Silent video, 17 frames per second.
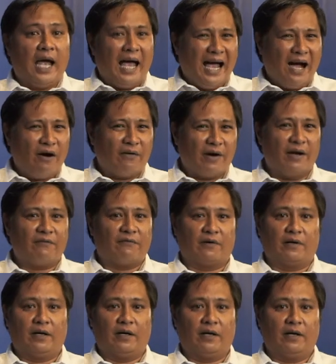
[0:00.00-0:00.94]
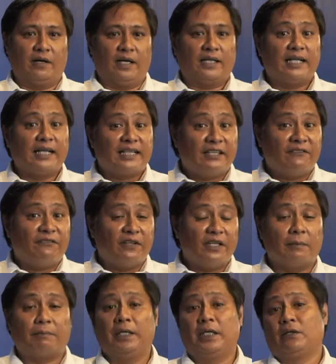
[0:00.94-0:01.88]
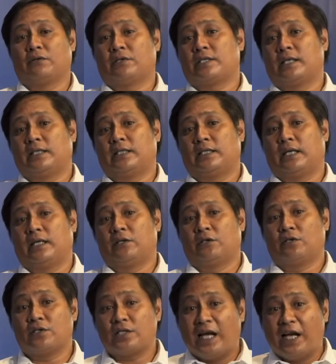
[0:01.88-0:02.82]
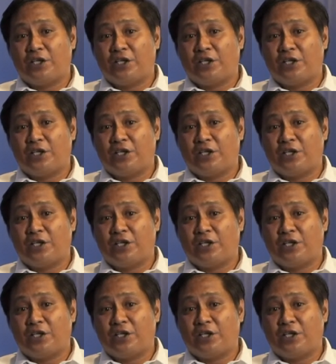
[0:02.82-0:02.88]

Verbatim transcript: however, that the Filipino santeros